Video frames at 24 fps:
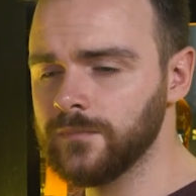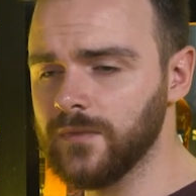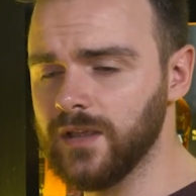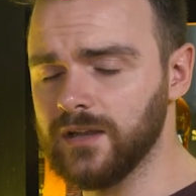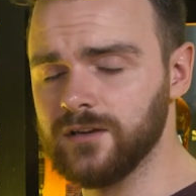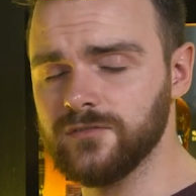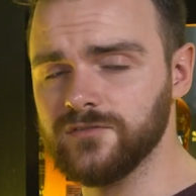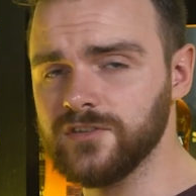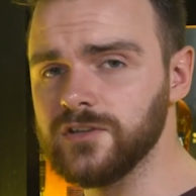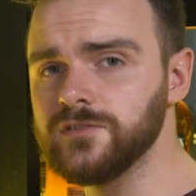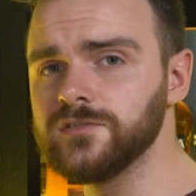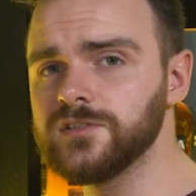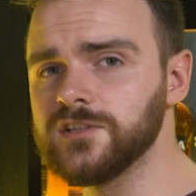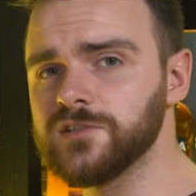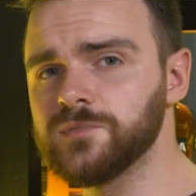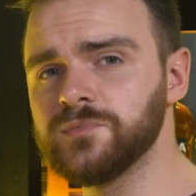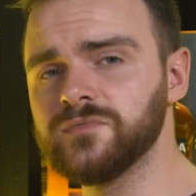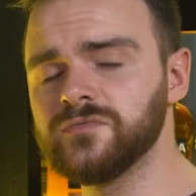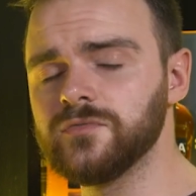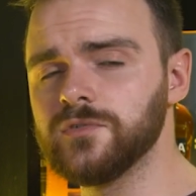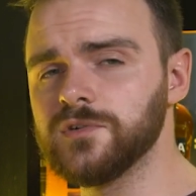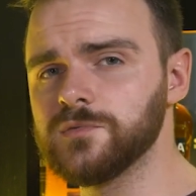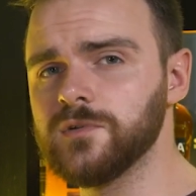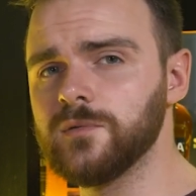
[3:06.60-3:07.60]
And I've used this
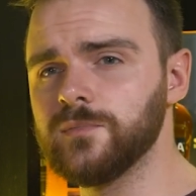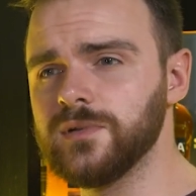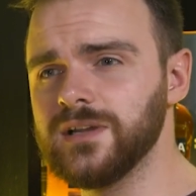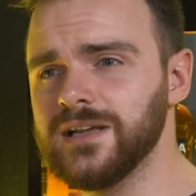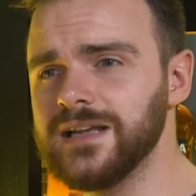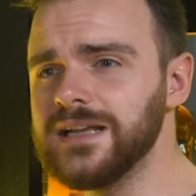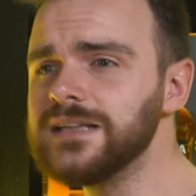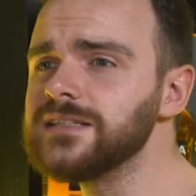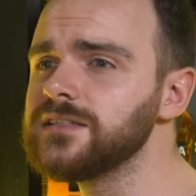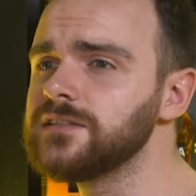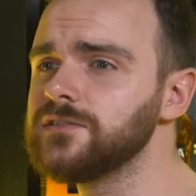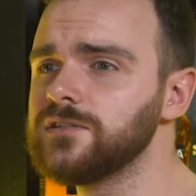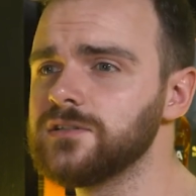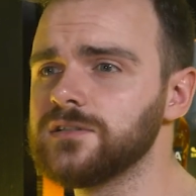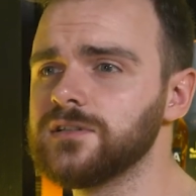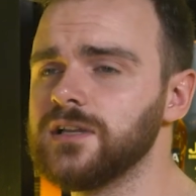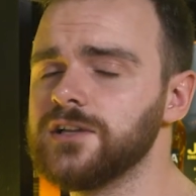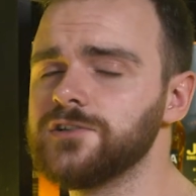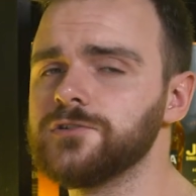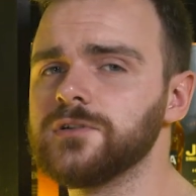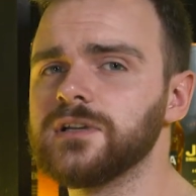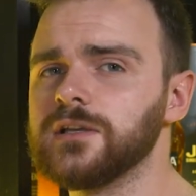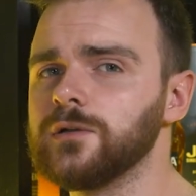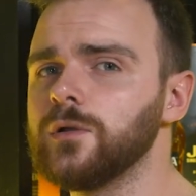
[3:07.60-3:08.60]
before as well, but it is just
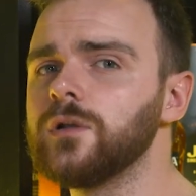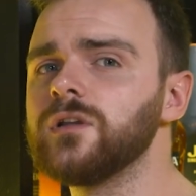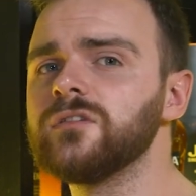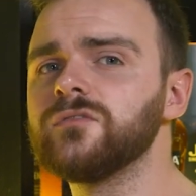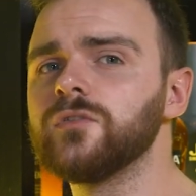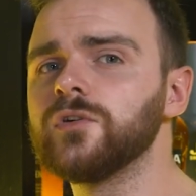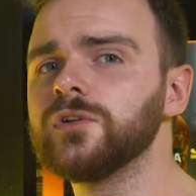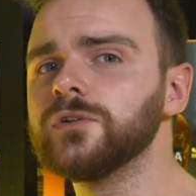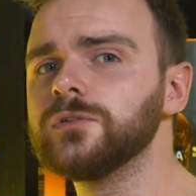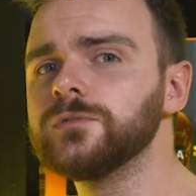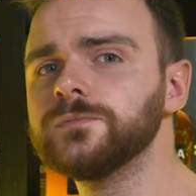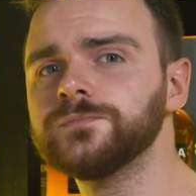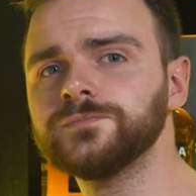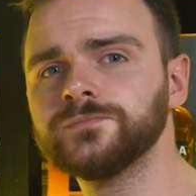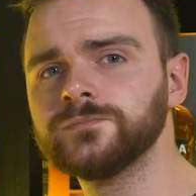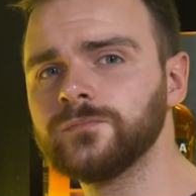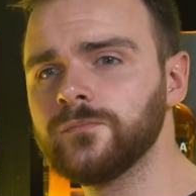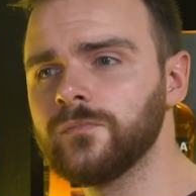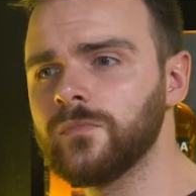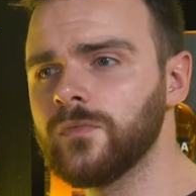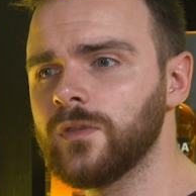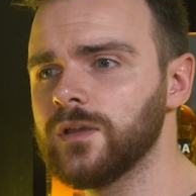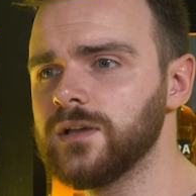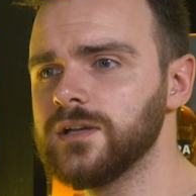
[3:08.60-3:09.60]
like drinking olive oil.
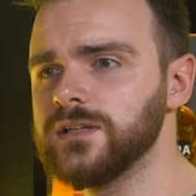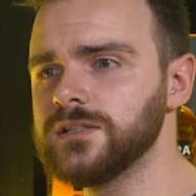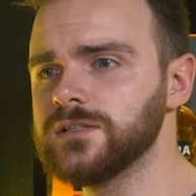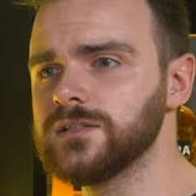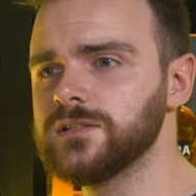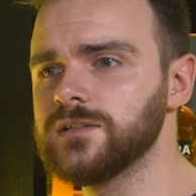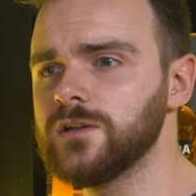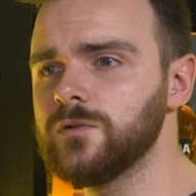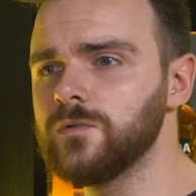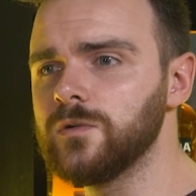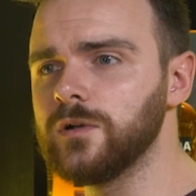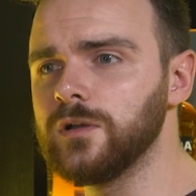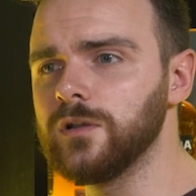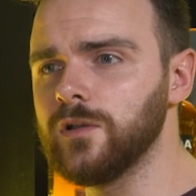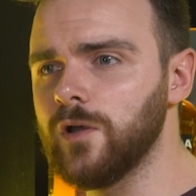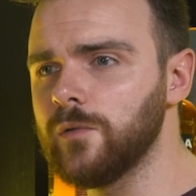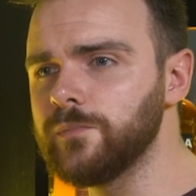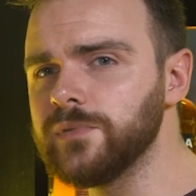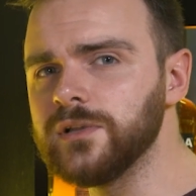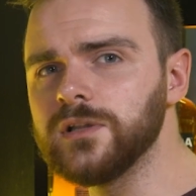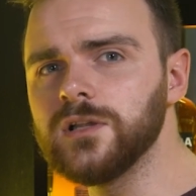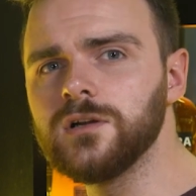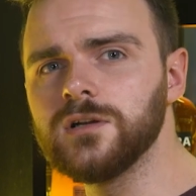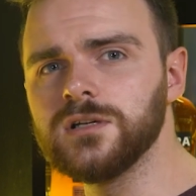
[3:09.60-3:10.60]
It's so
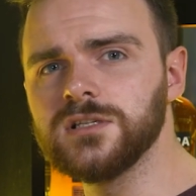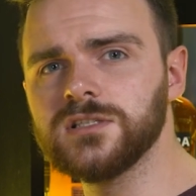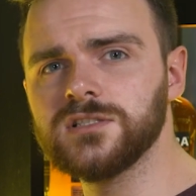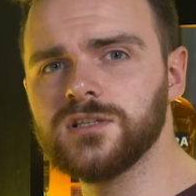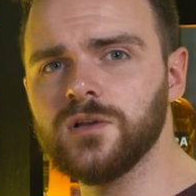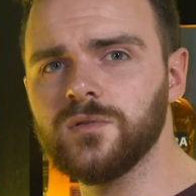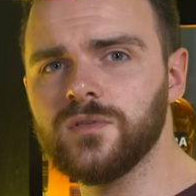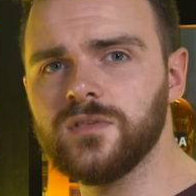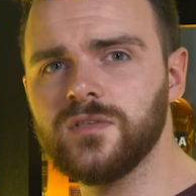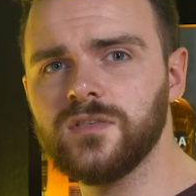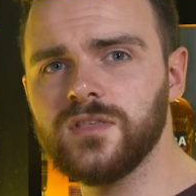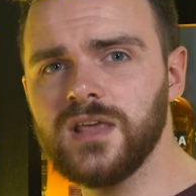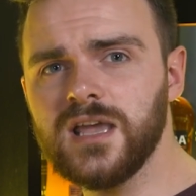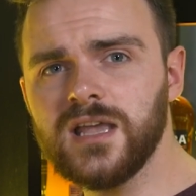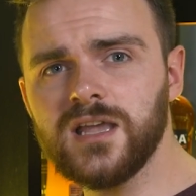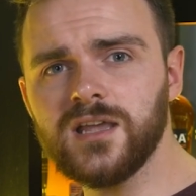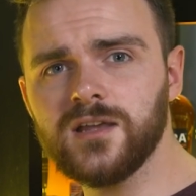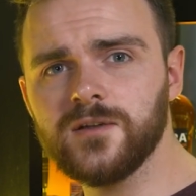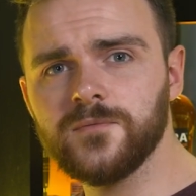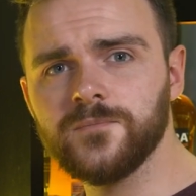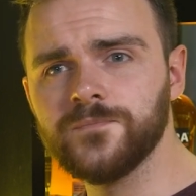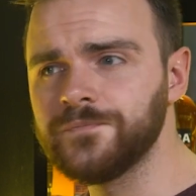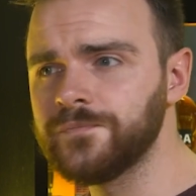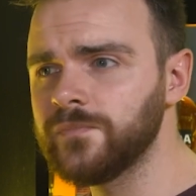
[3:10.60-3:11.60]
globular and it's so
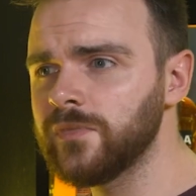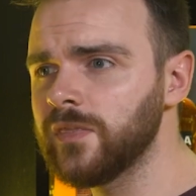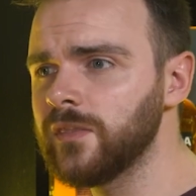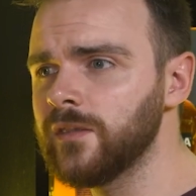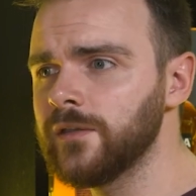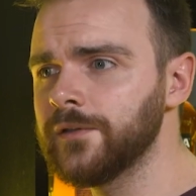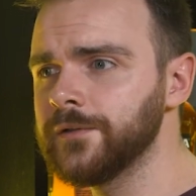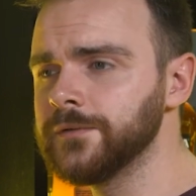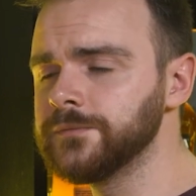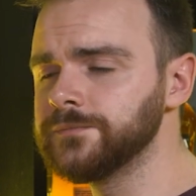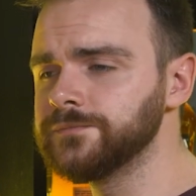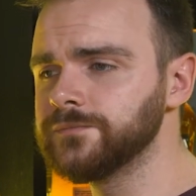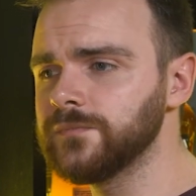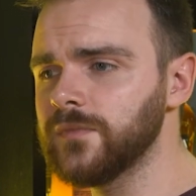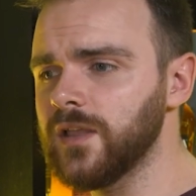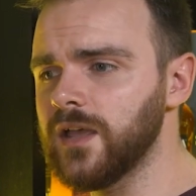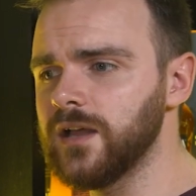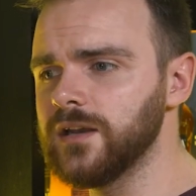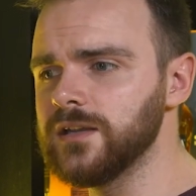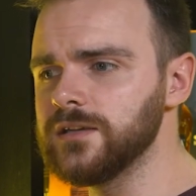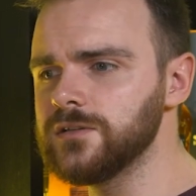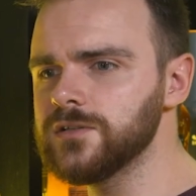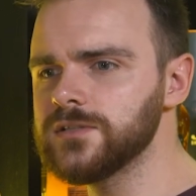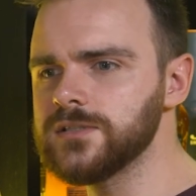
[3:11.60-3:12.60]
thick.
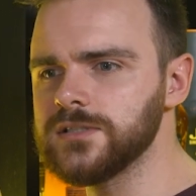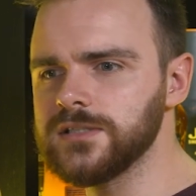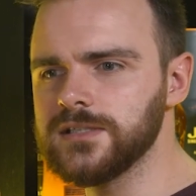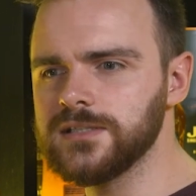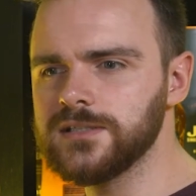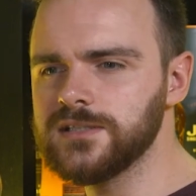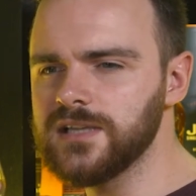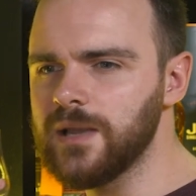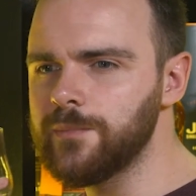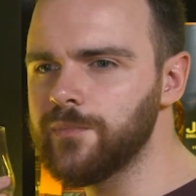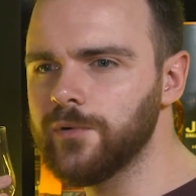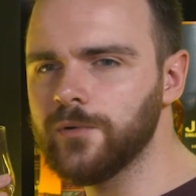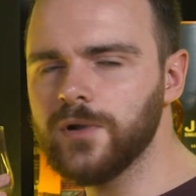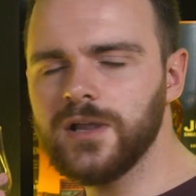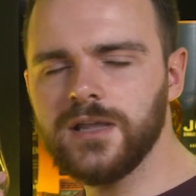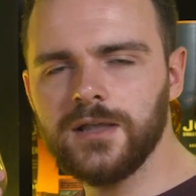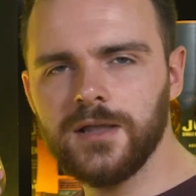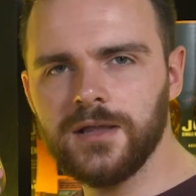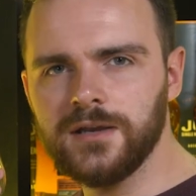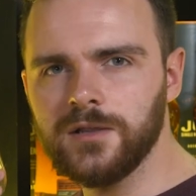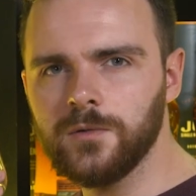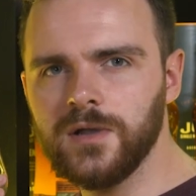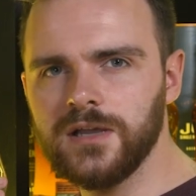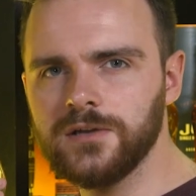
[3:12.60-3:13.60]
And it doesn't separate
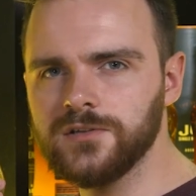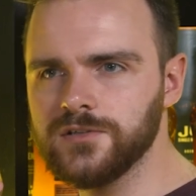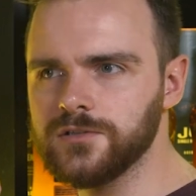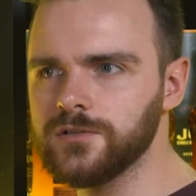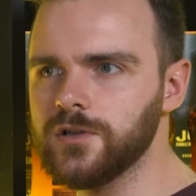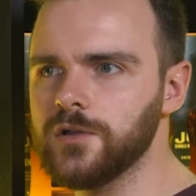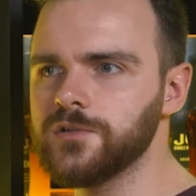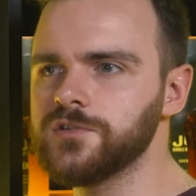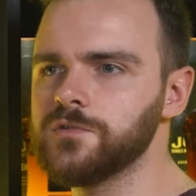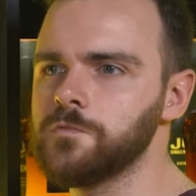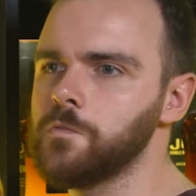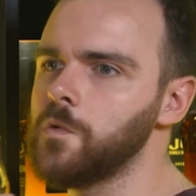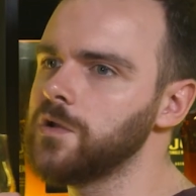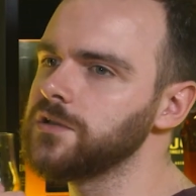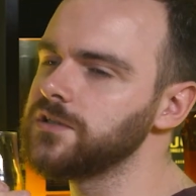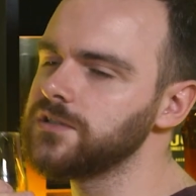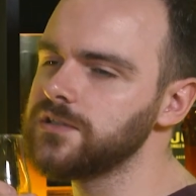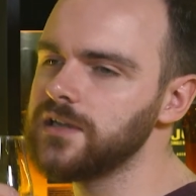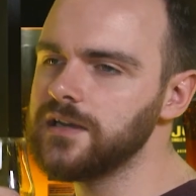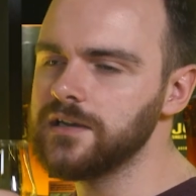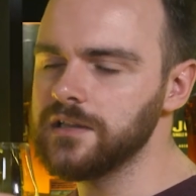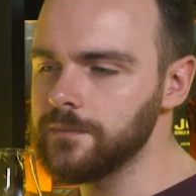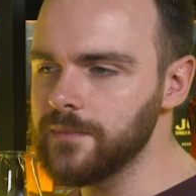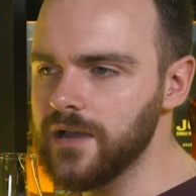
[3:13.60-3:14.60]
anyway. It doesn't go to one
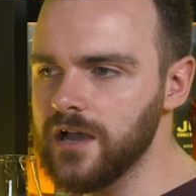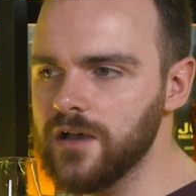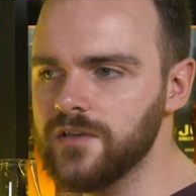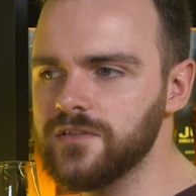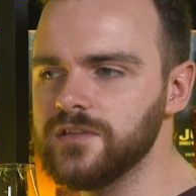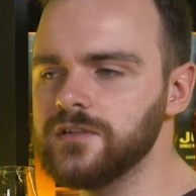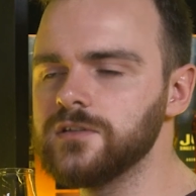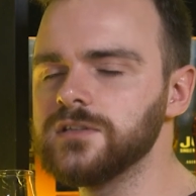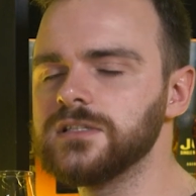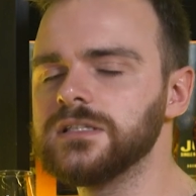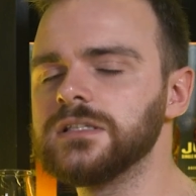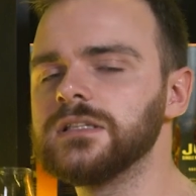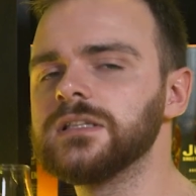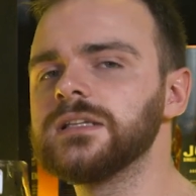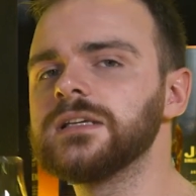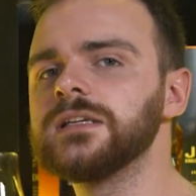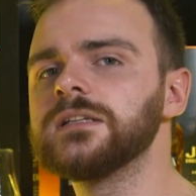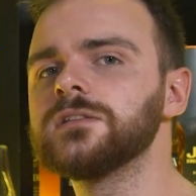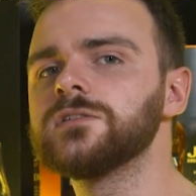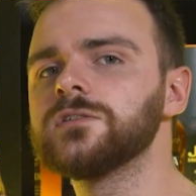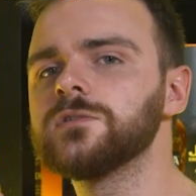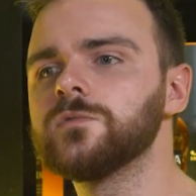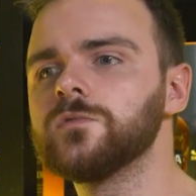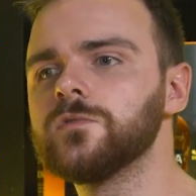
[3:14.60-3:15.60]
side of the mouth. It doesn't
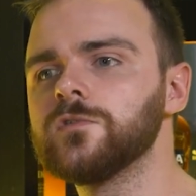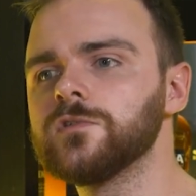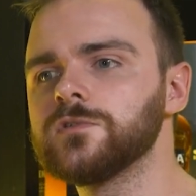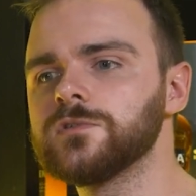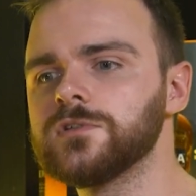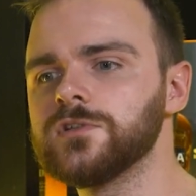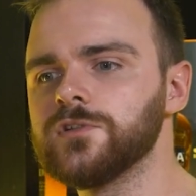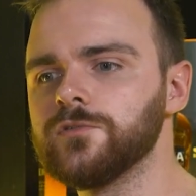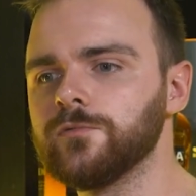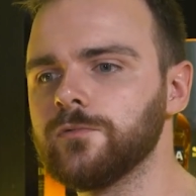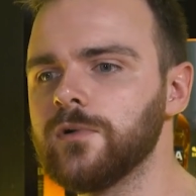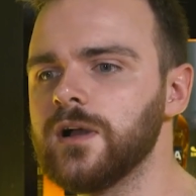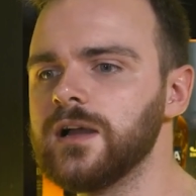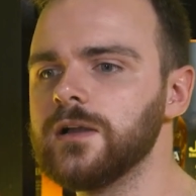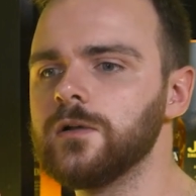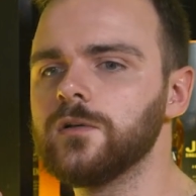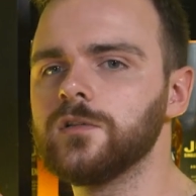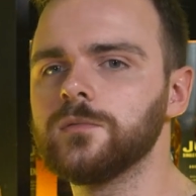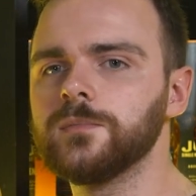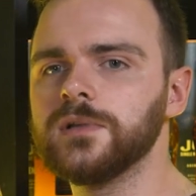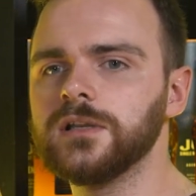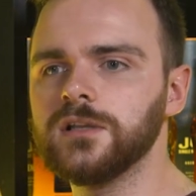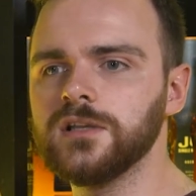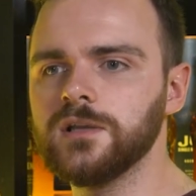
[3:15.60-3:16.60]
lean toward to the right
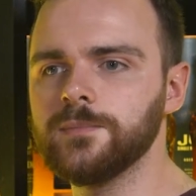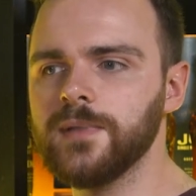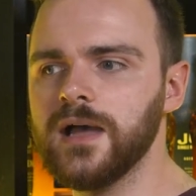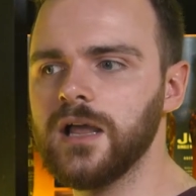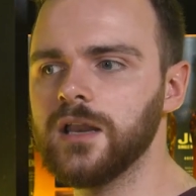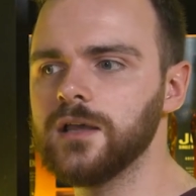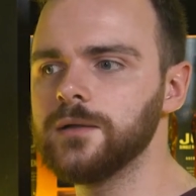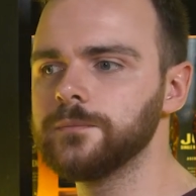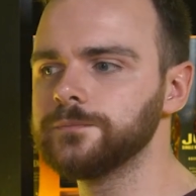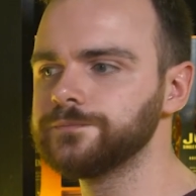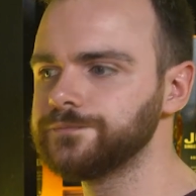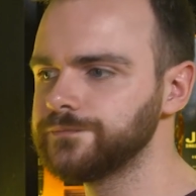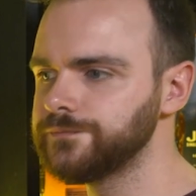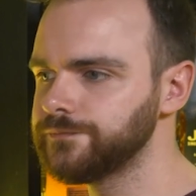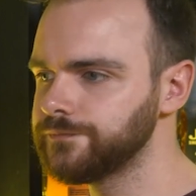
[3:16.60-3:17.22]
or the middle of your palate.